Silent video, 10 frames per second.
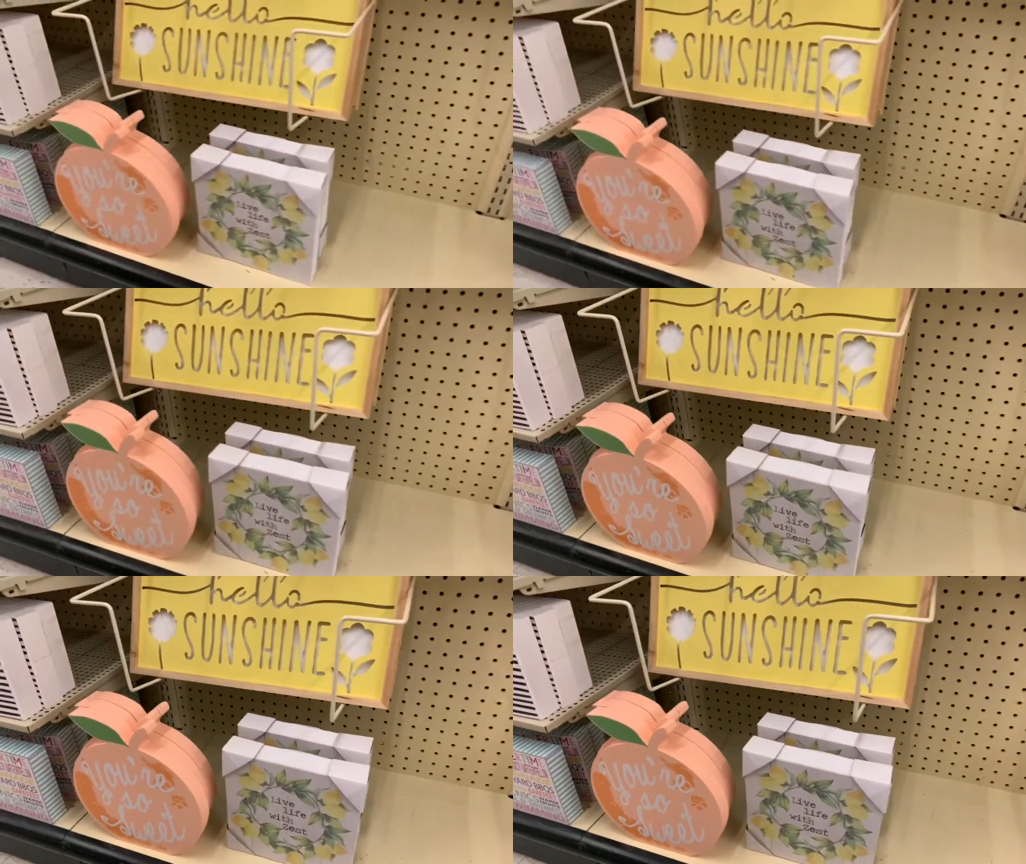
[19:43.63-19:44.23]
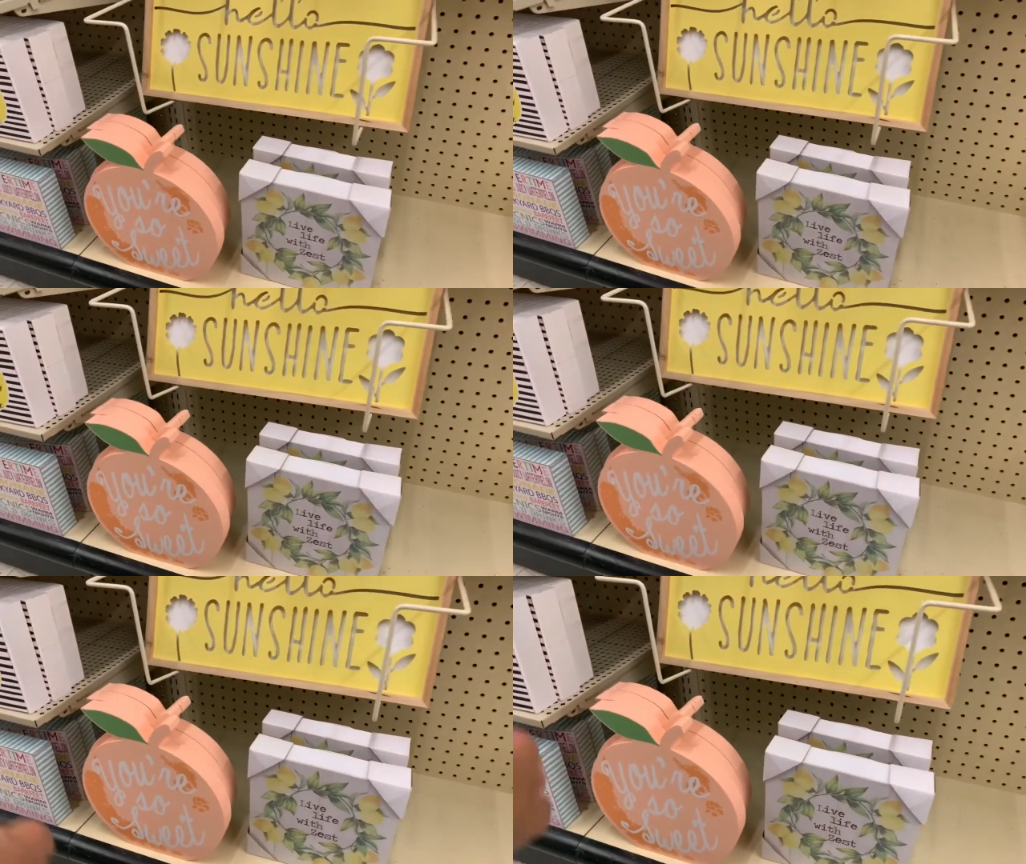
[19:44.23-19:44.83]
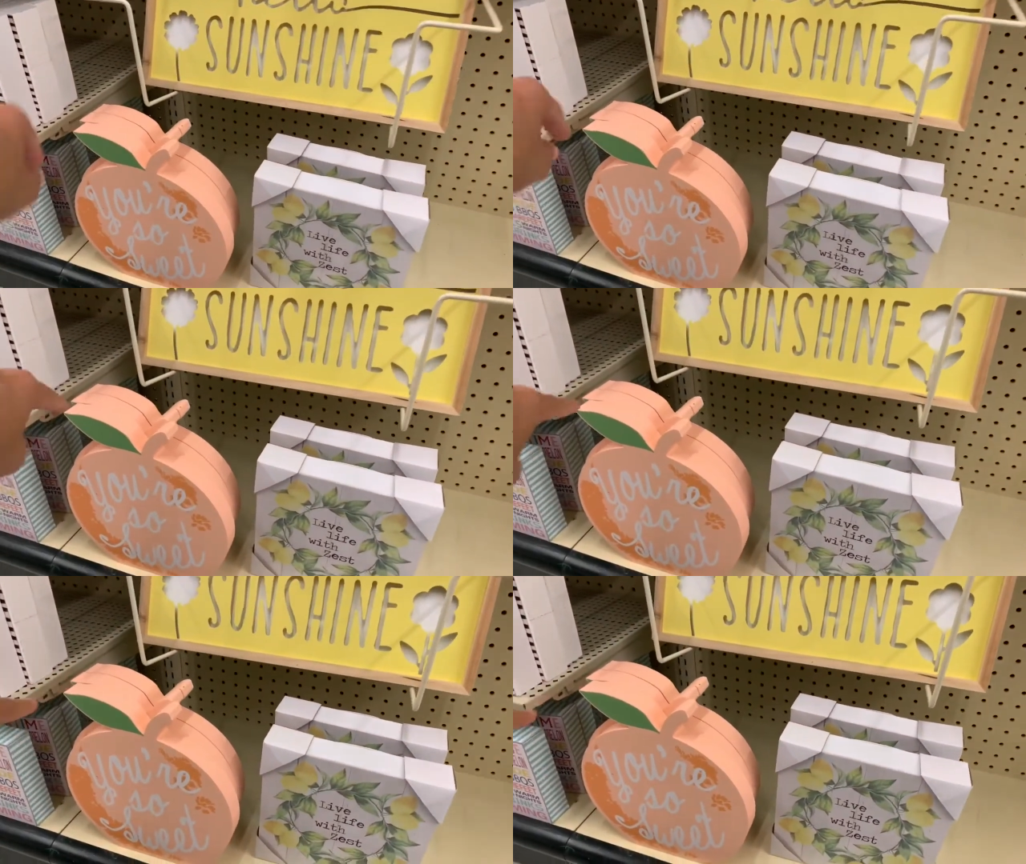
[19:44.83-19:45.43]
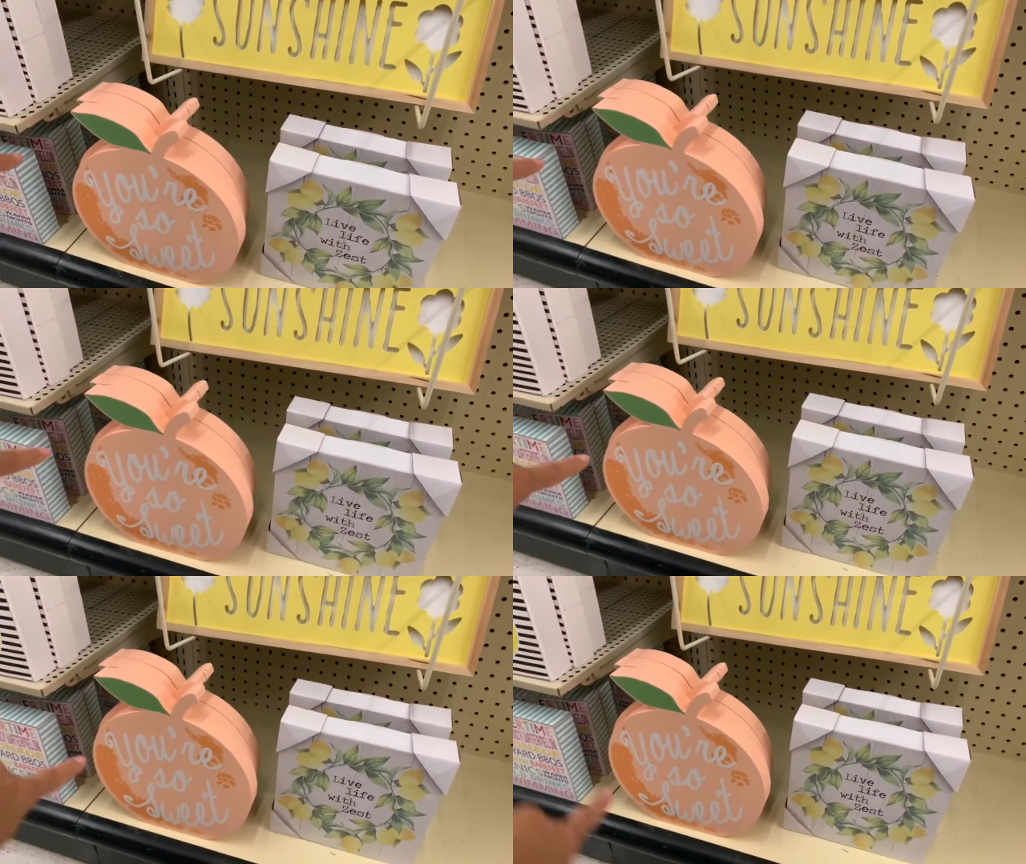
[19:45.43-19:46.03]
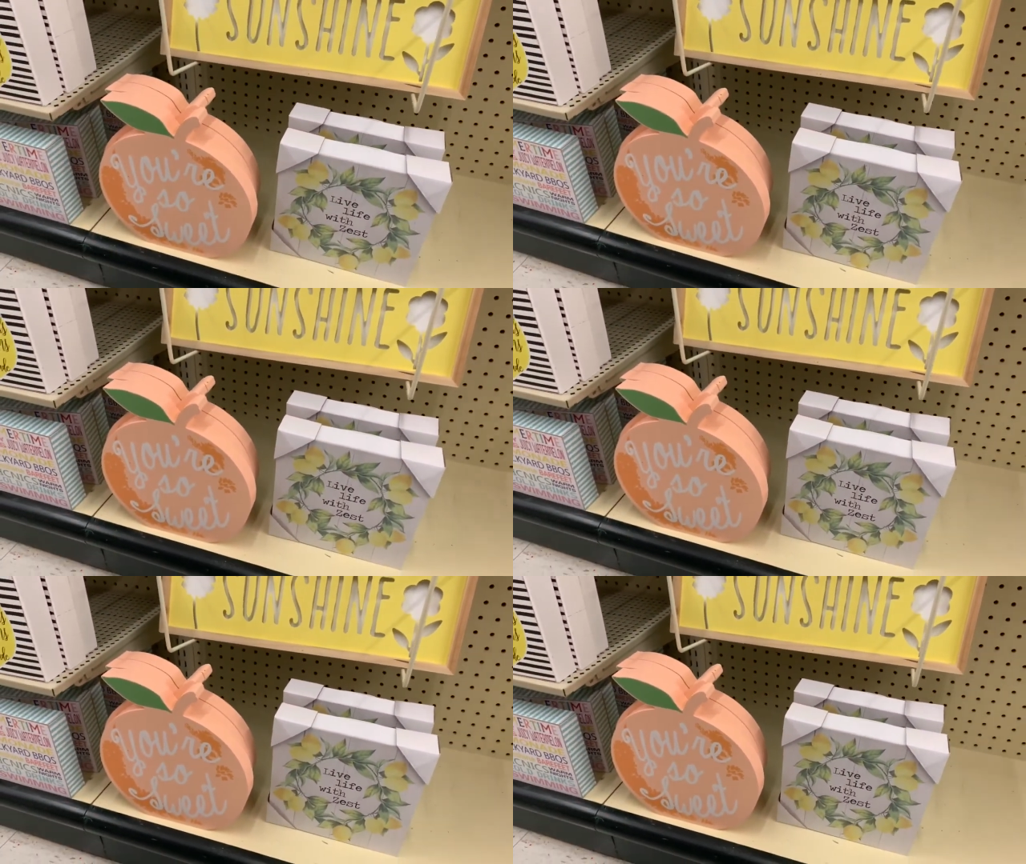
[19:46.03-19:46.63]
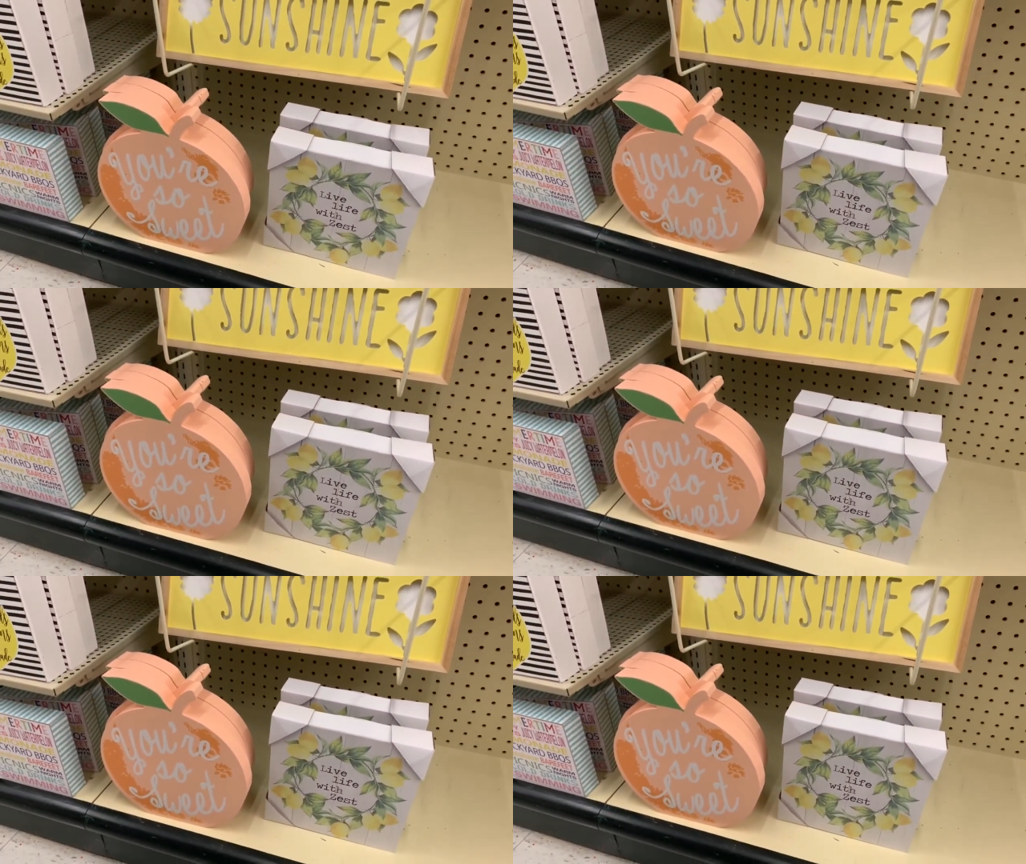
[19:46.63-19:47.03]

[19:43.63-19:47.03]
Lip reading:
[unreadable: no face in view]